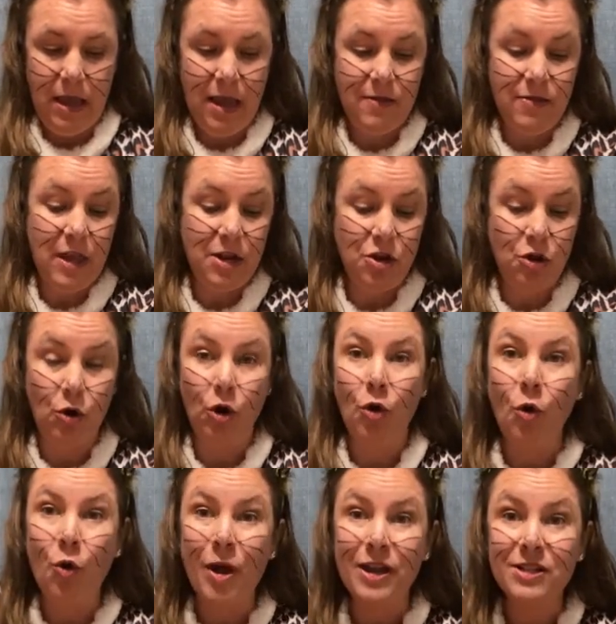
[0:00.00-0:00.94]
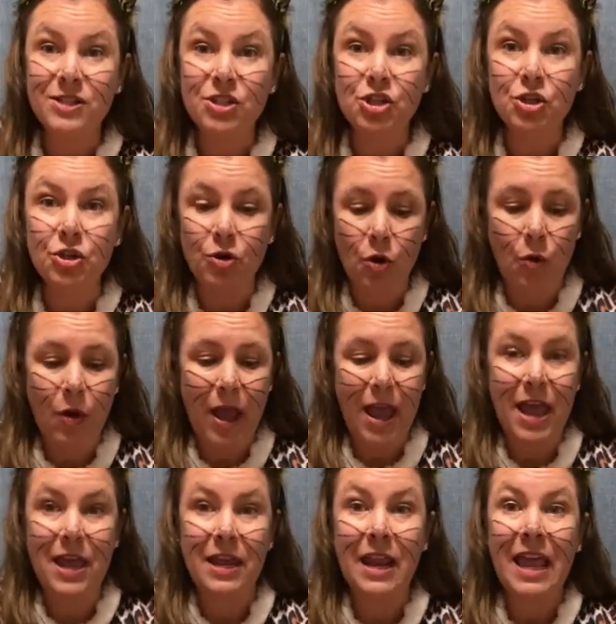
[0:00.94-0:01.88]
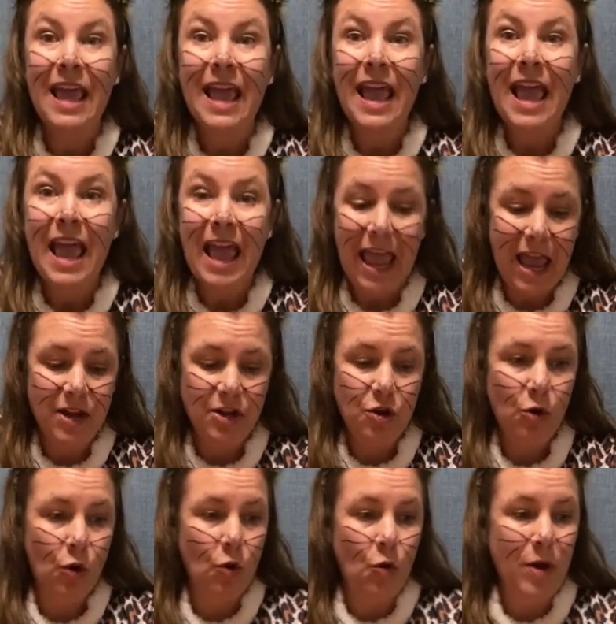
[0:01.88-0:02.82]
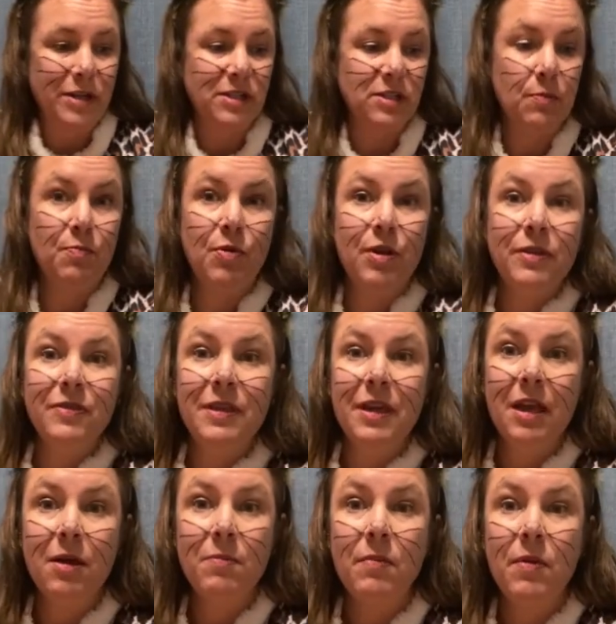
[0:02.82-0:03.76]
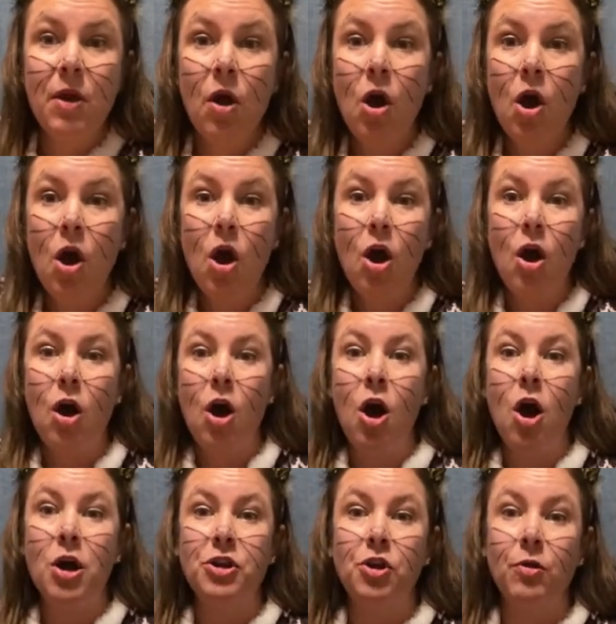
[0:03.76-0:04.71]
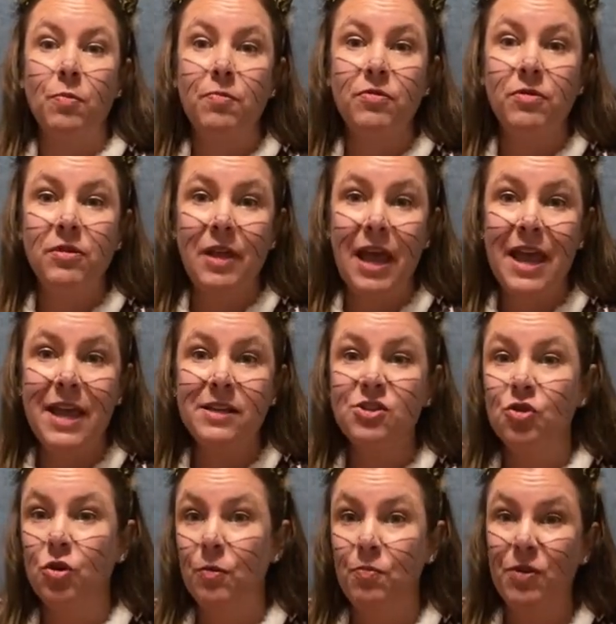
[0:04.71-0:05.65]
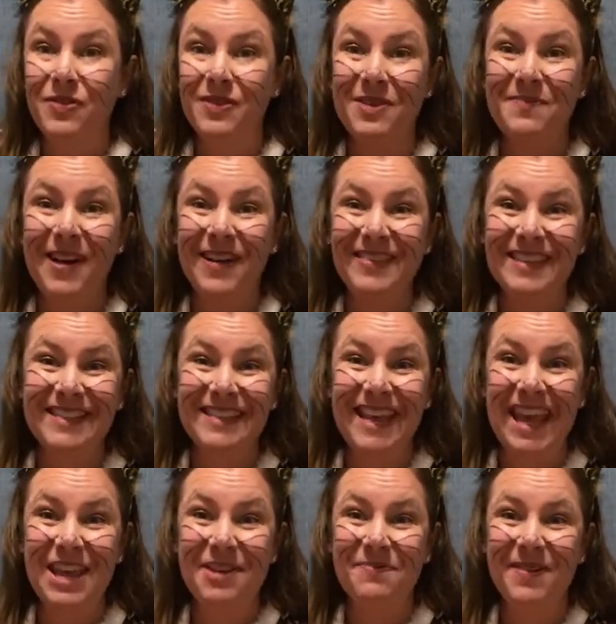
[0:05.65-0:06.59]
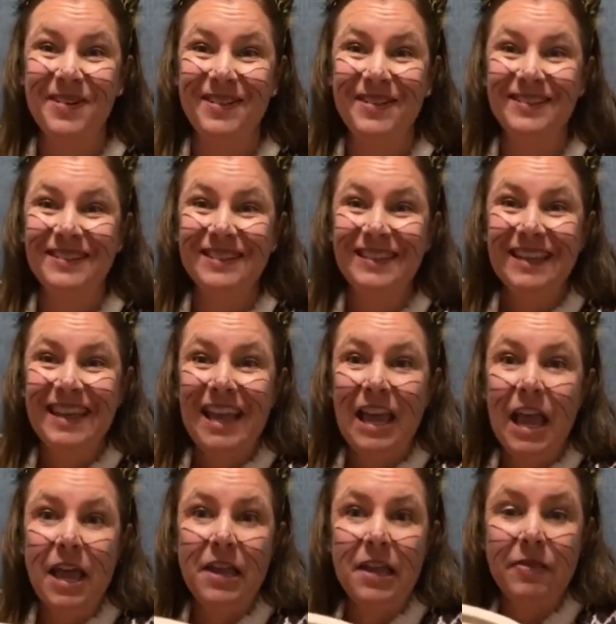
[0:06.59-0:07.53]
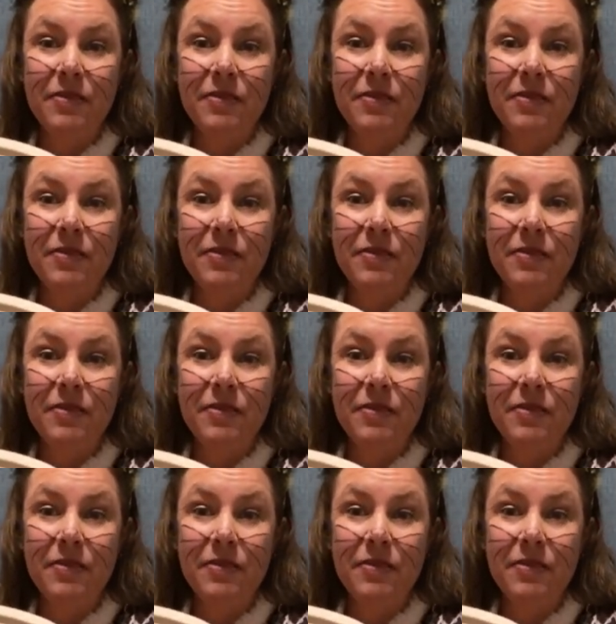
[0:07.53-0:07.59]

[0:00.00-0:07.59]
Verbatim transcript: And then you're going to go ahead and you're going to put them on your plate or put them on the table and